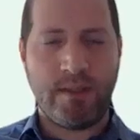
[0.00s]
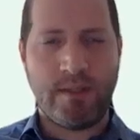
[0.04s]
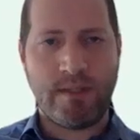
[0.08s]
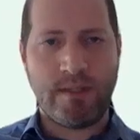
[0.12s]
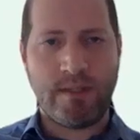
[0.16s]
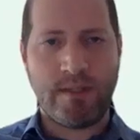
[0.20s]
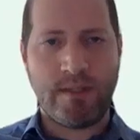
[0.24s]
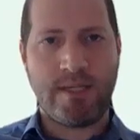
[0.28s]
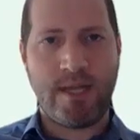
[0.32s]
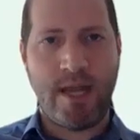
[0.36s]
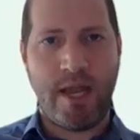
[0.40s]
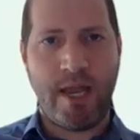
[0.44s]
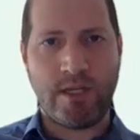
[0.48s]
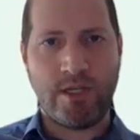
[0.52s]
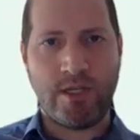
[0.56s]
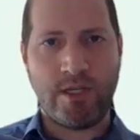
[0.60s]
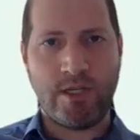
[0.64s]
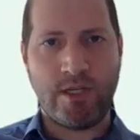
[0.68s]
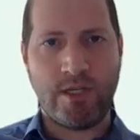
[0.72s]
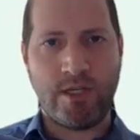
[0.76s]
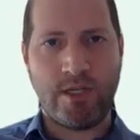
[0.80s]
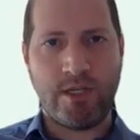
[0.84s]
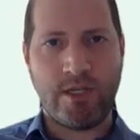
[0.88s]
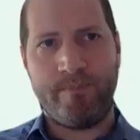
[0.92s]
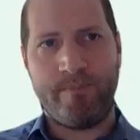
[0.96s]

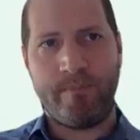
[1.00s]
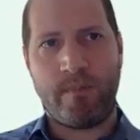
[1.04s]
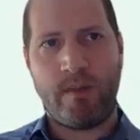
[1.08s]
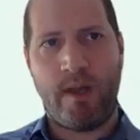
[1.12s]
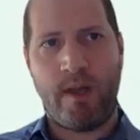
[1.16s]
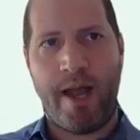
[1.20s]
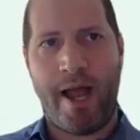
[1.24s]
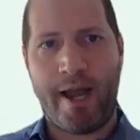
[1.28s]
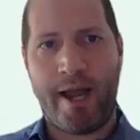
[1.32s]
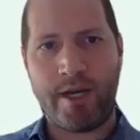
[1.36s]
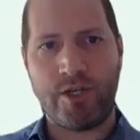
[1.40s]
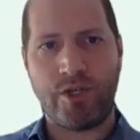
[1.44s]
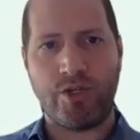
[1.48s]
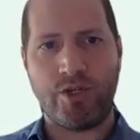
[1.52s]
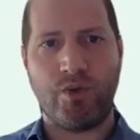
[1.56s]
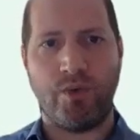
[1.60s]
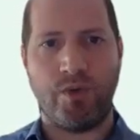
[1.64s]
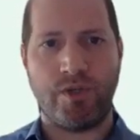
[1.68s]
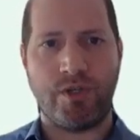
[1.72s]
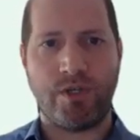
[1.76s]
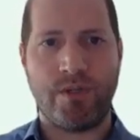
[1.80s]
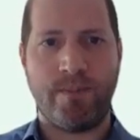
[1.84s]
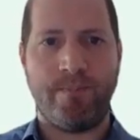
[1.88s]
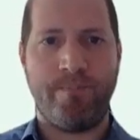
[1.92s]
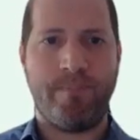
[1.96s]
such
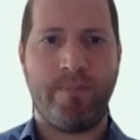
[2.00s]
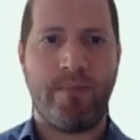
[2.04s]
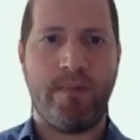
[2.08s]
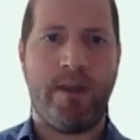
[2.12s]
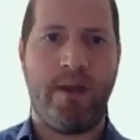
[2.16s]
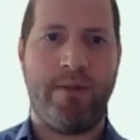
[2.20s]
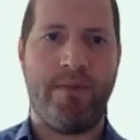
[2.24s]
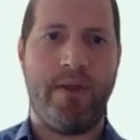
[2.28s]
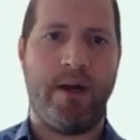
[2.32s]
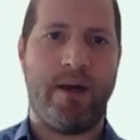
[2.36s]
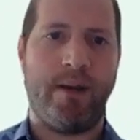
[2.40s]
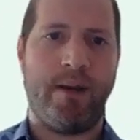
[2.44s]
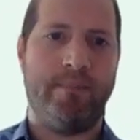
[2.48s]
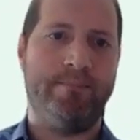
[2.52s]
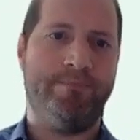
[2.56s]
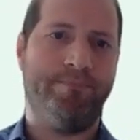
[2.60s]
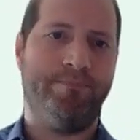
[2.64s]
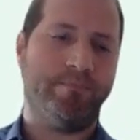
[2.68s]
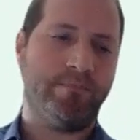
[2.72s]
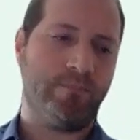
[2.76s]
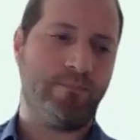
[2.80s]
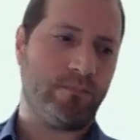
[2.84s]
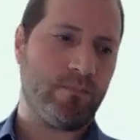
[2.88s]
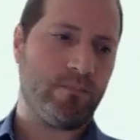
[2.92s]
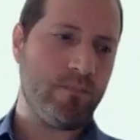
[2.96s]
actions that are
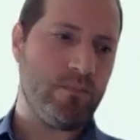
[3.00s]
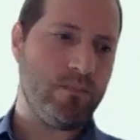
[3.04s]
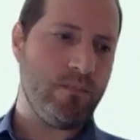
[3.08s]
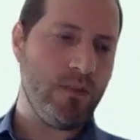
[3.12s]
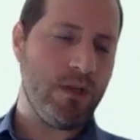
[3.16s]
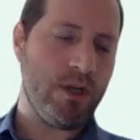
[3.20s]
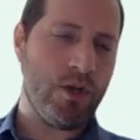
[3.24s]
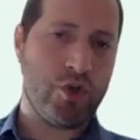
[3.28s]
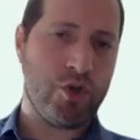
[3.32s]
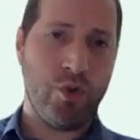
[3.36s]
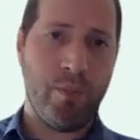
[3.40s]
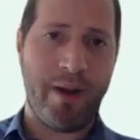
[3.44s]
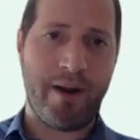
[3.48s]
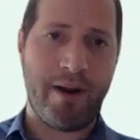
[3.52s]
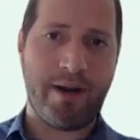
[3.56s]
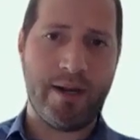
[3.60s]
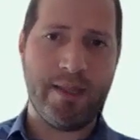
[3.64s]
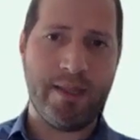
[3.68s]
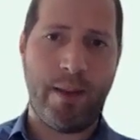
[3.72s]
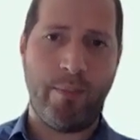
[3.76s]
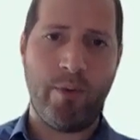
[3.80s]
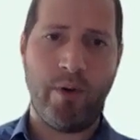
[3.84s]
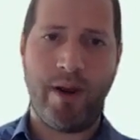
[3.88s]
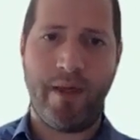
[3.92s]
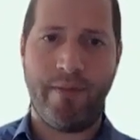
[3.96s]
human
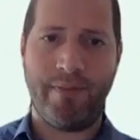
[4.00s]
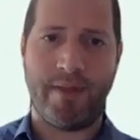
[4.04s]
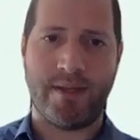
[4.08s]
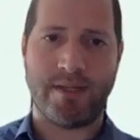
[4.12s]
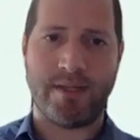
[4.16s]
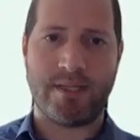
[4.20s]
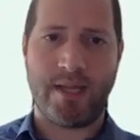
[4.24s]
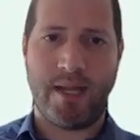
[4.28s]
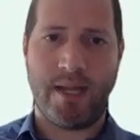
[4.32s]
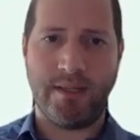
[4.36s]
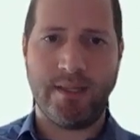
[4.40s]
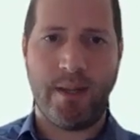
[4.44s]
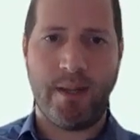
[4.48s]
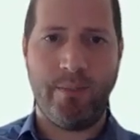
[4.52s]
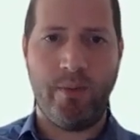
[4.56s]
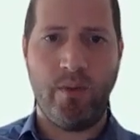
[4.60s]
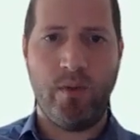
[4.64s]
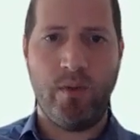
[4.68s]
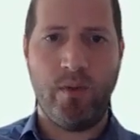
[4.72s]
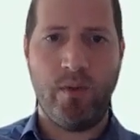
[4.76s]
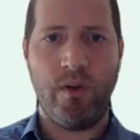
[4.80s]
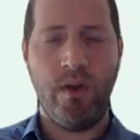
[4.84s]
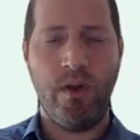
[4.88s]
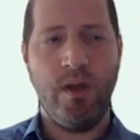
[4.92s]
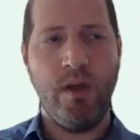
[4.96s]
readable,
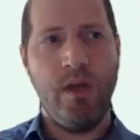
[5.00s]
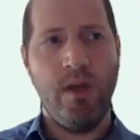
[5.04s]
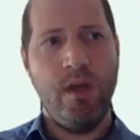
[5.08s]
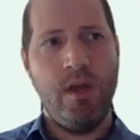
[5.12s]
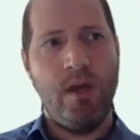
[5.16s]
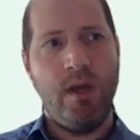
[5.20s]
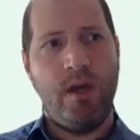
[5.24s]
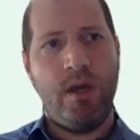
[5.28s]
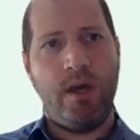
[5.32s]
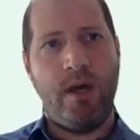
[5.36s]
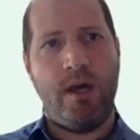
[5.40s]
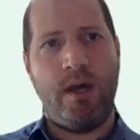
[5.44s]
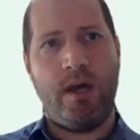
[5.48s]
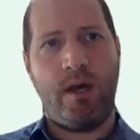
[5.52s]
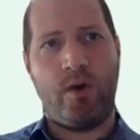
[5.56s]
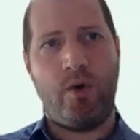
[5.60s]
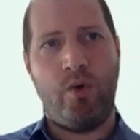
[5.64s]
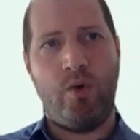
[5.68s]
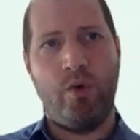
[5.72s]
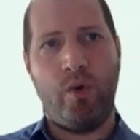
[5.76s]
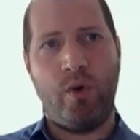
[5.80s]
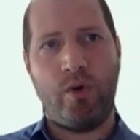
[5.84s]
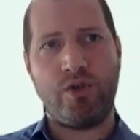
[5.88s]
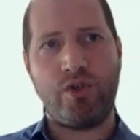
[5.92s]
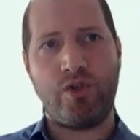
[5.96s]
understandable,
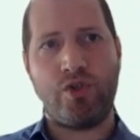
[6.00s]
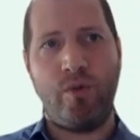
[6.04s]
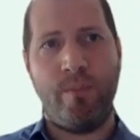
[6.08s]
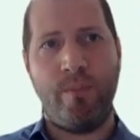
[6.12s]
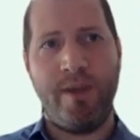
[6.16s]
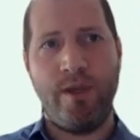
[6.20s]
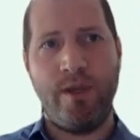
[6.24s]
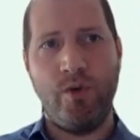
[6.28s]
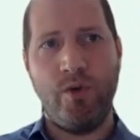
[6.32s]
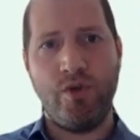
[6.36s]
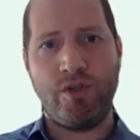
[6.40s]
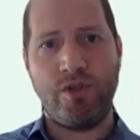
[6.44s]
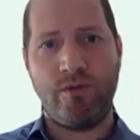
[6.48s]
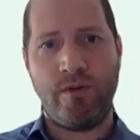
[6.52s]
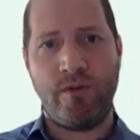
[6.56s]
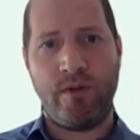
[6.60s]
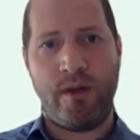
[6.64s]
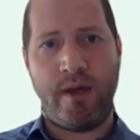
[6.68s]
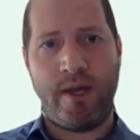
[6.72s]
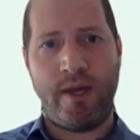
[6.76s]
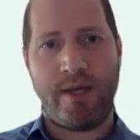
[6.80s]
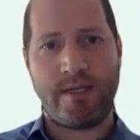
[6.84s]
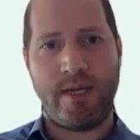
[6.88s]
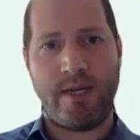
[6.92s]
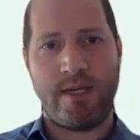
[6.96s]
could also be used,
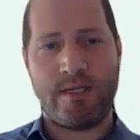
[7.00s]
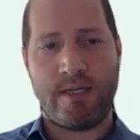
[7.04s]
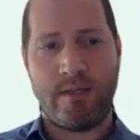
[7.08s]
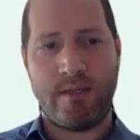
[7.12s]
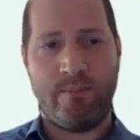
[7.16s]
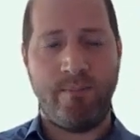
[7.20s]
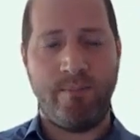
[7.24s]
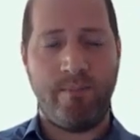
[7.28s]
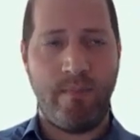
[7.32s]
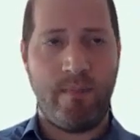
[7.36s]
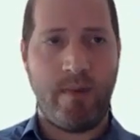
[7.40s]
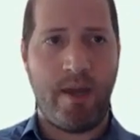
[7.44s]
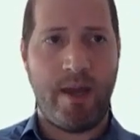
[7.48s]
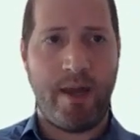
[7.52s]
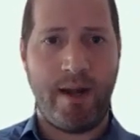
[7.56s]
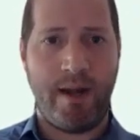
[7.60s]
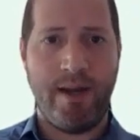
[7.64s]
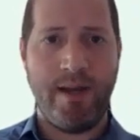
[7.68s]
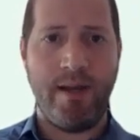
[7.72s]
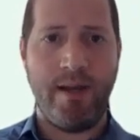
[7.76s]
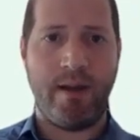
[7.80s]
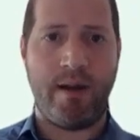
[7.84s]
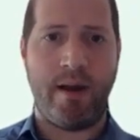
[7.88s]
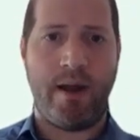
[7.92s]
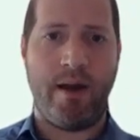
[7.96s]
as I said
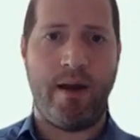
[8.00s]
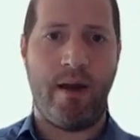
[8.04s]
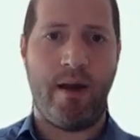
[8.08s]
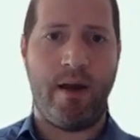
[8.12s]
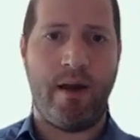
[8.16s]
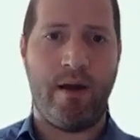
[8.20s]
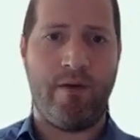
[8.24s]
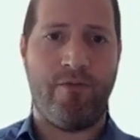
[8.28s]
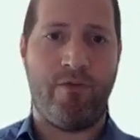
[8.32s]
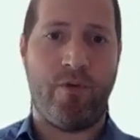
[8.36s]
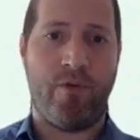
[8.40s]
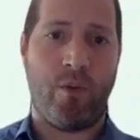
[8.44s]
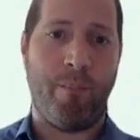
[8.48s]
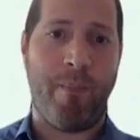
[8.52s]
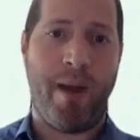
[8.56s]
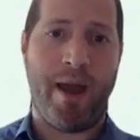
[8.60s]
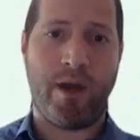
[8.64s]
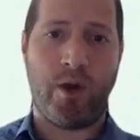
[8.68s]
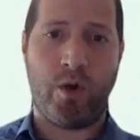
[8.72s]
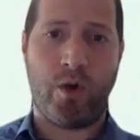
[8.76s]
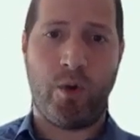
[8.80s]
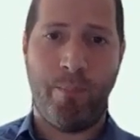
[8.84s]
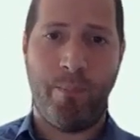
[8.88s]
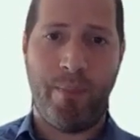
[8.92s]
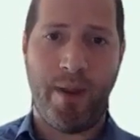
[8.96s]
earlier, for
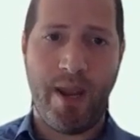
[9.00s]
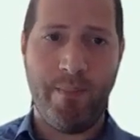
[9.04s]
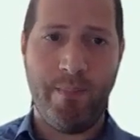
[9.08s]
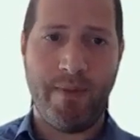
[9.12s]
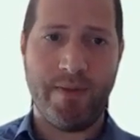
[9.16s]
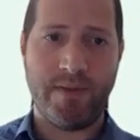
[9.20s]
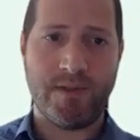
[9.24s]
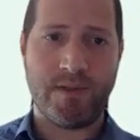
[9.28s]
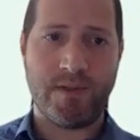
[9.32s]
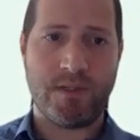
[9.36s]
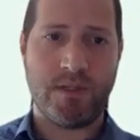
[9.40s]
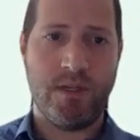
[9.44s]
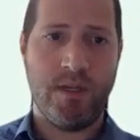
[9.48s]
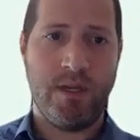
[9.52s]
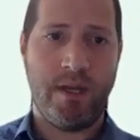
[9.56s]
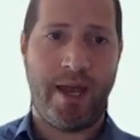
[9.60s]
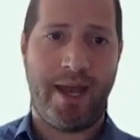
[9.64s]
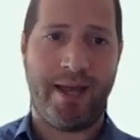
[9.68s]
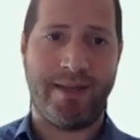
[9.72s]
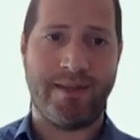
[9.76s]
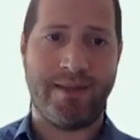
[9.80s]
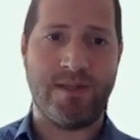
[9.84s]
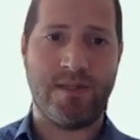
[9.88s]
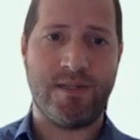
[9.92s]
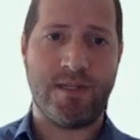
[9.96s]
micropayments
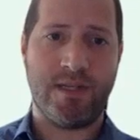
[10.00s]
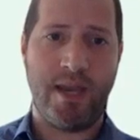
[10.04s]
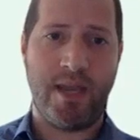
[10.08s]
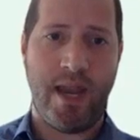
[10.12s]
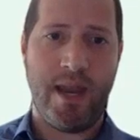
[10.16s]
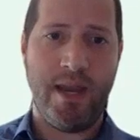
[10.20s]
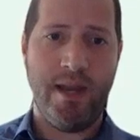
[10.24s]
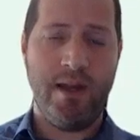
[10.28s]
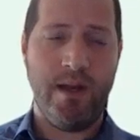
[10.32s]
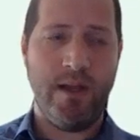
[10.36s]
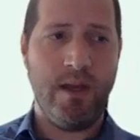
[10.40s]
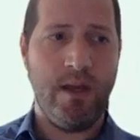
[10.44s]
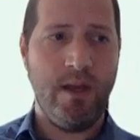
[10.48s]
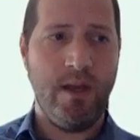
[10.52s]
at scale.